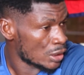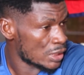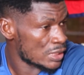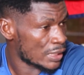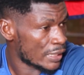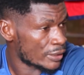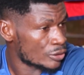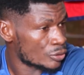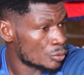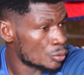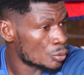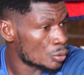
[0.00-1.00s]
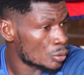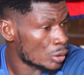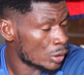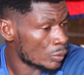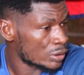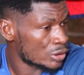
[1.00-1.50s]
is like you
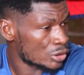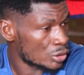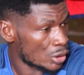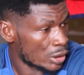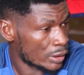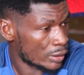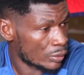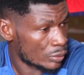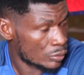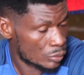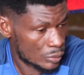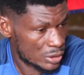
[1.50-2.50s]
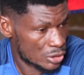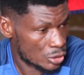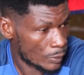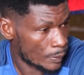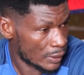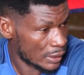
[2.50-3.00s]
uh, what is uh, what's your
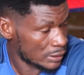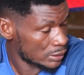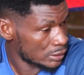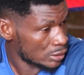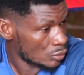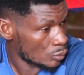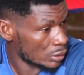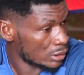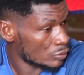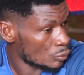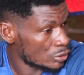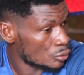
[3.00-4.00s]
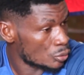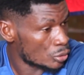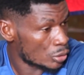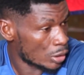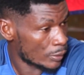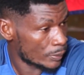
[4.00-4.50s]
plan when when you
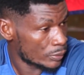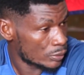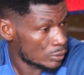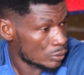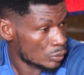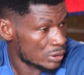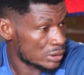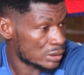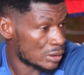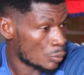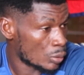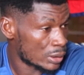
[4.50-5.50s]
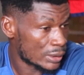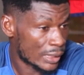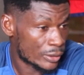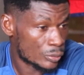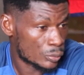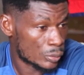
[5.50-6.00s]
grow up what is the work
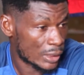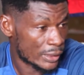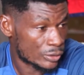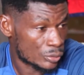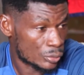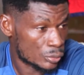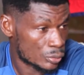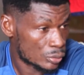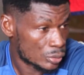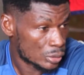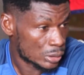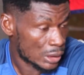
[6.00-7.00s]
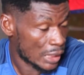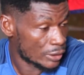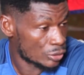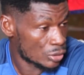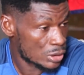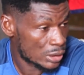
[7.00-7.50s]
that you would like to do i
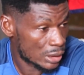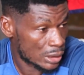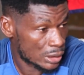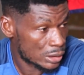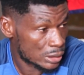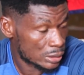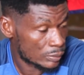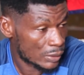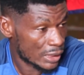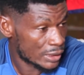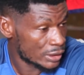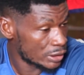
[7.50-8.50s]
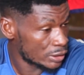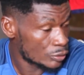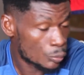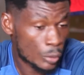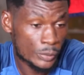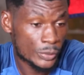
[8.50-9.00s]
did not say anything but he
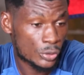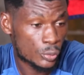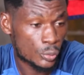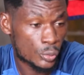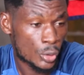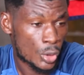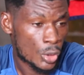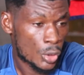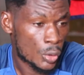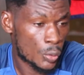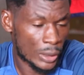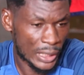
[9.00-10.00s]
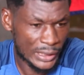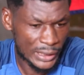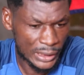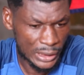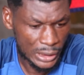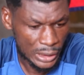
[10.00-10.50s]
want me to go and i
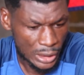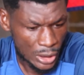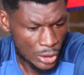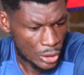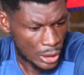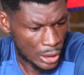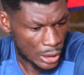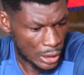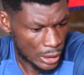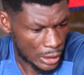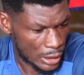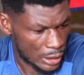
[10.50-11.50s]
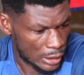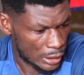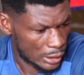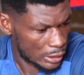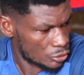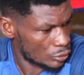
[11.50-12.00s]
think
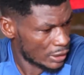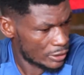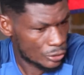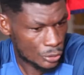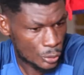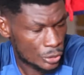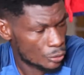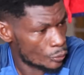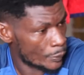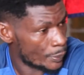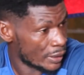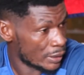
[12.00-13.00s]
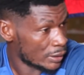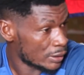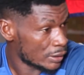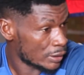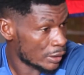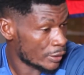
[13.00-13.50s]
uh, should i use repair
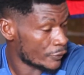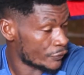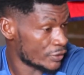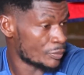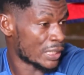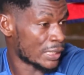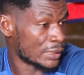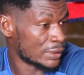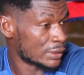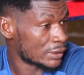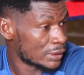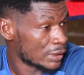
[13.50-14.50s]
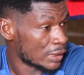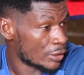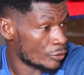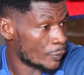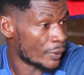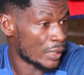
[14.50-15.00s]
uh, fridge mechanic
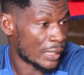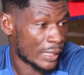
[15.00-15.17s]
repair